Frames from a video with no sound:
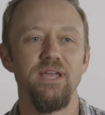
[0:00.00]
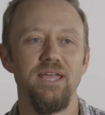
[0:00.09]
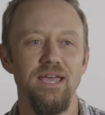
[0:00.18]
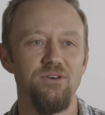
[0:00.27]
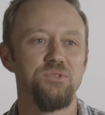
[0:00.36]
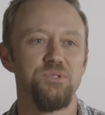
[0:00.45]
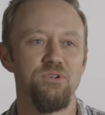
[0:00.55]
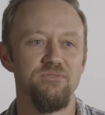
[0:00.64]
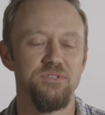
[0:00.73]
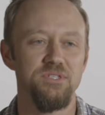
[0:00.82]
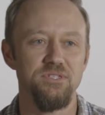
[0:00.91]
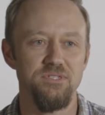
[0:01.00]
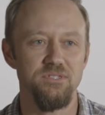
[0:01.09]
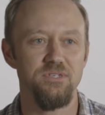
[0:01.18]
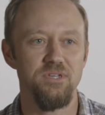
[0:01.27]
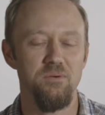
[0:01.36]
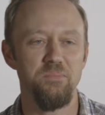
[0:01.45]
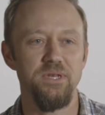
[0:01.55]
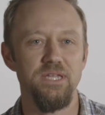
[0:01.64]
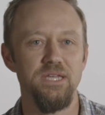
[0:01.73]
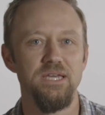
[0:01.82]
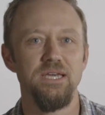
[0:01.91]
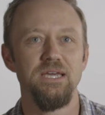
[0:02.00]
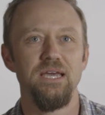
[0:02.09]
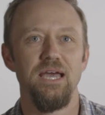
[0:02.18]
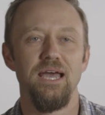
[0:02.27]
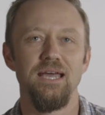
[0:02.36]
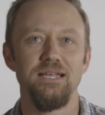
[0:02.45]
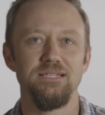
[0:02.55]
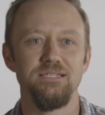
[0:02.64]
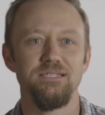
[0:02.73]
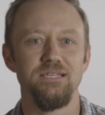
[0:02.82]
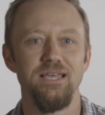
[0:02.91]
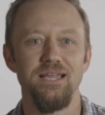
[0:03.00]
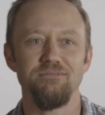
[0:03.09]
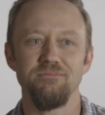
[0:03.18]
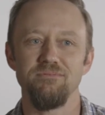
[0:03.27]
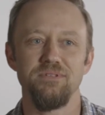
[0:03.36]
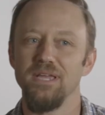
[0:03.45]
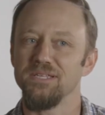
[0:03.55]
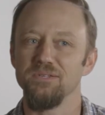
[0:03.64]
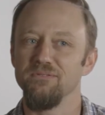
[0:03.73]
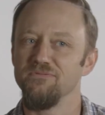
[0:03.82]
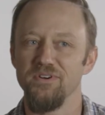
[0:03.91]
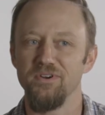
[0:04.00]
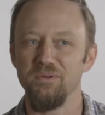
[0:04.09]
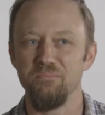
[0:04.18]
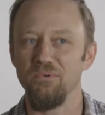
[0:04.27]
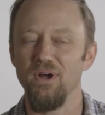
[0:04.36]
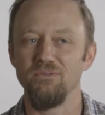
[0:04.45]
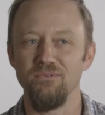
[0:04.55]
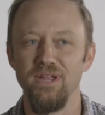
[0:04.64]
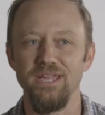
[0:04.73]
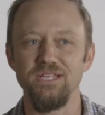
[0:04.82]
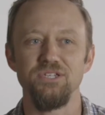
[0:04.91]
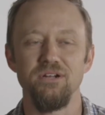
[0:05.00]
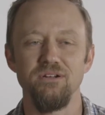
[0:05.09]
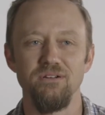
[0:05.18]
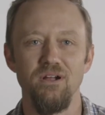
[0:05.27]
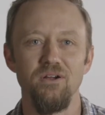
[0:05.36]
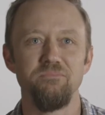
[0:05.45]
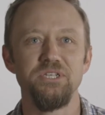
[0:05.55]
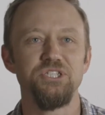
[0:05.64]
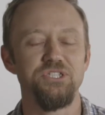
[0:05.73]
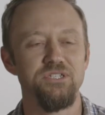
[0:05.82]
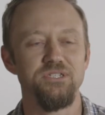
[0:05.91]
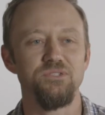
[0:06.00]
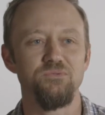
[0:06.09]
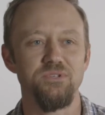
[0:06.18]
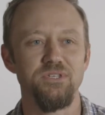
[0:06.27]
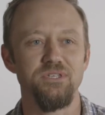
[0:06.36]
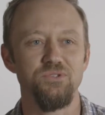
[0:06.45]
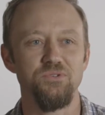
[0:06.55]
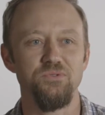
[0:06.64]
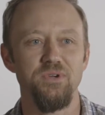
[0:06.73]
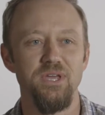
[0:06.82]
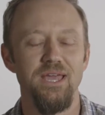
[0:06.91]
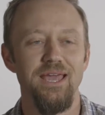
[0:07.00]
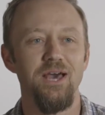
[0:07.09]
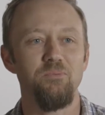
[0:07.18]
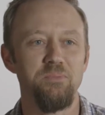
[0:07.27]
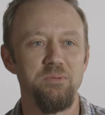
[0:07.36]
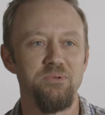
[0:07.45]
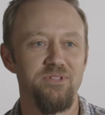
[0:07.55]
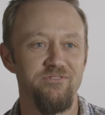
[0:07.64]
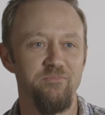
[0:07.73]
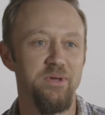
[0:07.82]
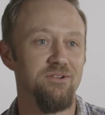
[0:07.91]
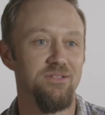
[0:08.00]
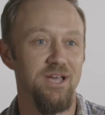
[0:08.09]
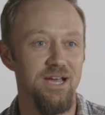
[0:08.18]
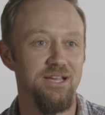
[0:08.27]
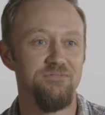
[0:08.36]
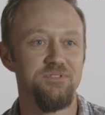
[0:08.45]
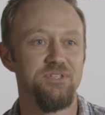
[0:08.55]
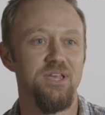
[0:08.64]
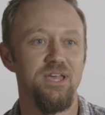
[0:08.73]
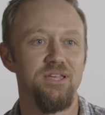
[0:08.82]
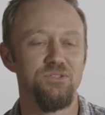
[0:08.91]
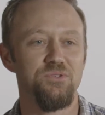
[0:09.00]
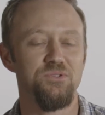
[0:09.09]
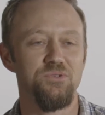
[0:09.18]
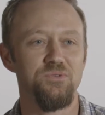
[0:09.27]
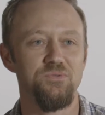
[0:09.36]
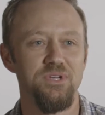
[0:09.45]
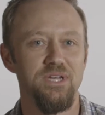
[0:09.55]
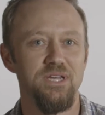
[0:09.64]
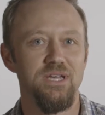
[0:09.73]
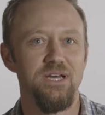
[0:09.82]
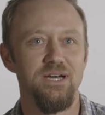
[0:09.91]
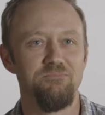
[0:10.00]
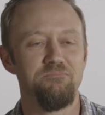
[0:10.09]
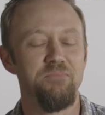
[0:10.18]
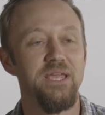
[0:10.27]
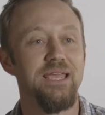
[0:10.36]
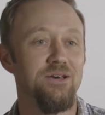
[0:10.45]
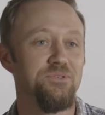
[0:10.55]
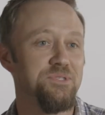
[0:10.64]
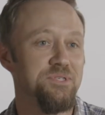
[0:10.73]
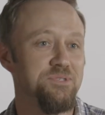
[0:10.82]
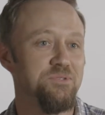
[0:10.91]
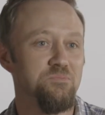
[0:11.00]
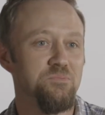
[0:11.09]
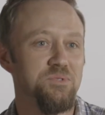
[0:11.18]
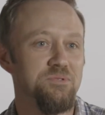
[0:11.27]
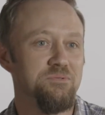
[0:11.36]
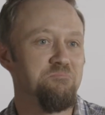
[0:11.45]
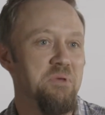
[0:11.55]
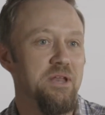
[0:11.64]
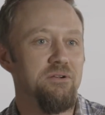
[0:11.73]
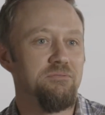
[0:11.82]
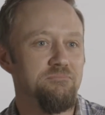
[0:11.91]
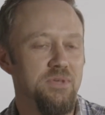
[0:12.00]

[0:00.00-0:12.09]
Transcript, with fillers: a health services company, and that takes a very broad range. Our, our mission is really to help people live better lives and to uh, make health systems better.